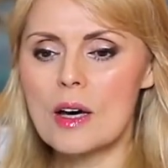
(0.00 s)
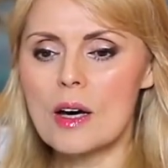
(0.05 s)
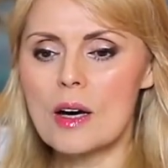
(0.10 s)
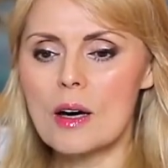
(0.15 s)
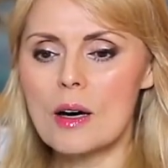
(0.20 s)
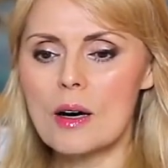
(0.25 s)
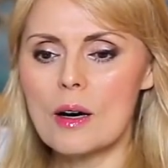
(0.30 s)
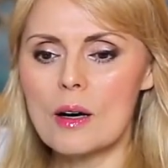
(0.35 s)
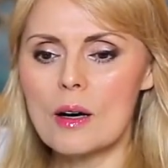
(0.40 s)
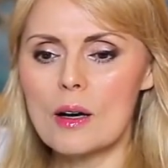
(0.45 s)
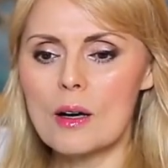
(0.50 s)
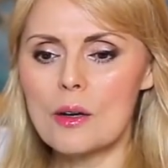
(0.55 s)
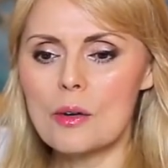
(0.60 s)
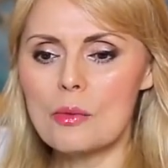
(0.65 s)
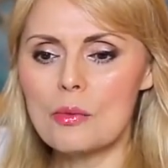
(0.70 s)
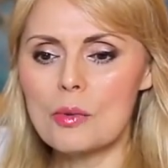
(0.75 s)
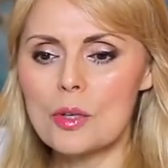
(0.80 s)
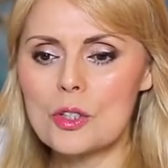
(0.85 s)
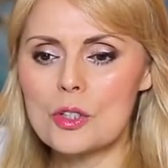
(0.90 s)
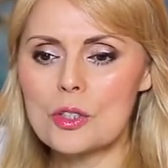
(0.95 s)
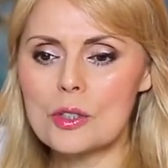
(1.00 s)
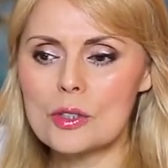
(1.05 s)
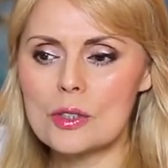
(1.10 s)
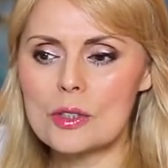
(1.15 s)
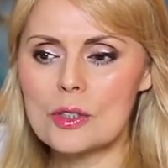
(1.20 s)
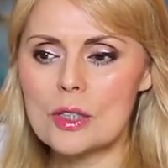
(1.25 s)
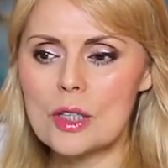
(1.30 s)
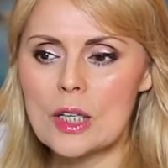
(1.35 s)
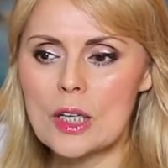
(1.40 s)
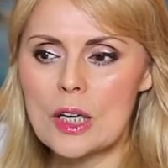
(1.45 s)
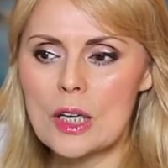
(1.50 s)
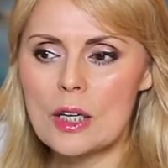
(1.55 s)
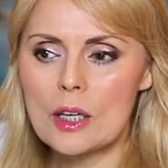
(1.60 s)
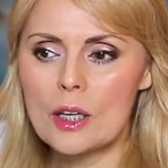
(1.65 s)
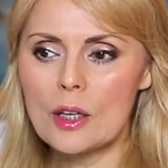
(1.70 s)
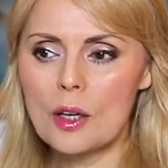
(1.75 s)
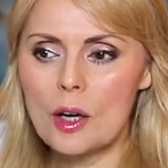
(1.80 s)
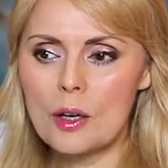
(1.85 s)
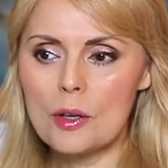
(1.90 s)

uh, which is, you know,